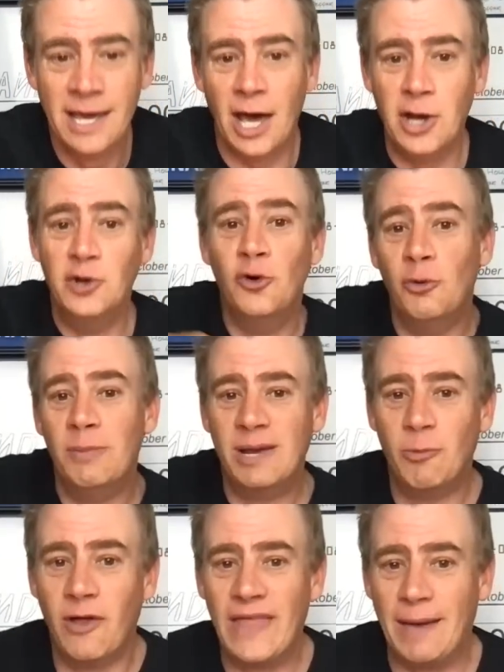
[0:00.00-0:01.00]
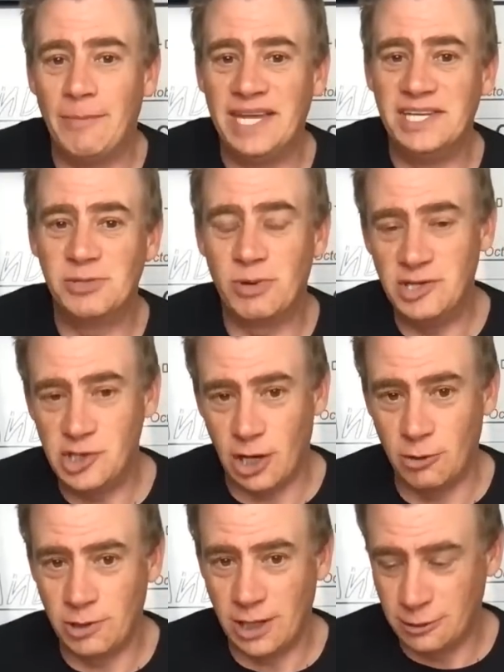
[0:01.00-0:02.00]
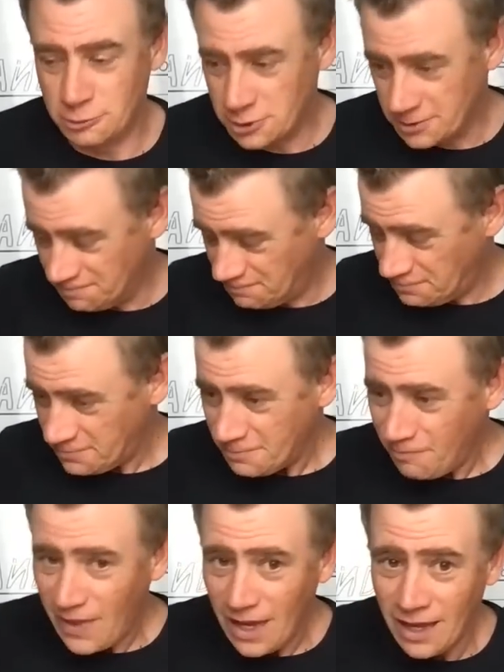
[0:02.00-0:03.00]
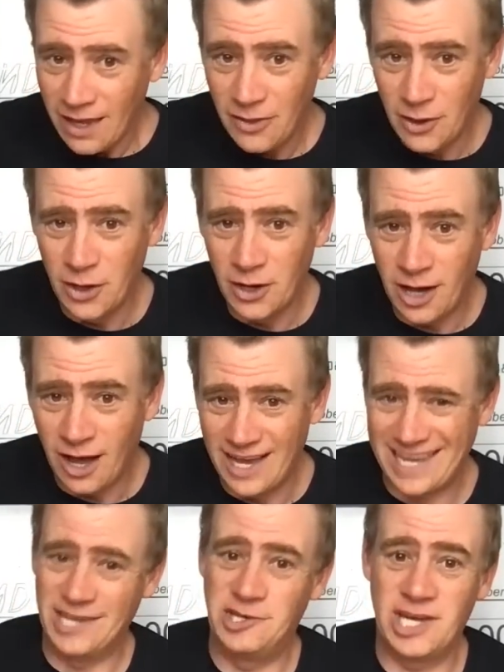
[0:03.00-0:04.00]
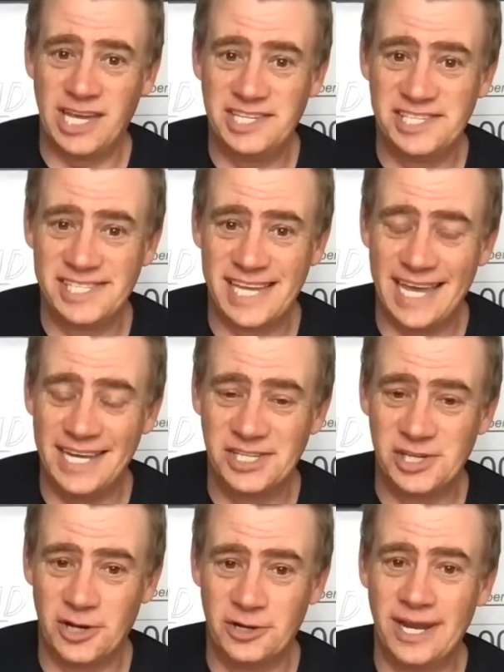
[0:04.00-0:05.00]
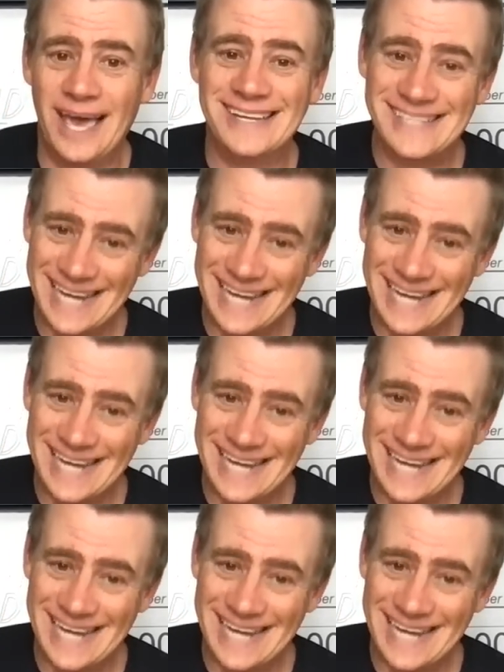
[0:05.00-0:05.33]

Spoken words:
And normally what that means when Joe goes, that I get chasing status on as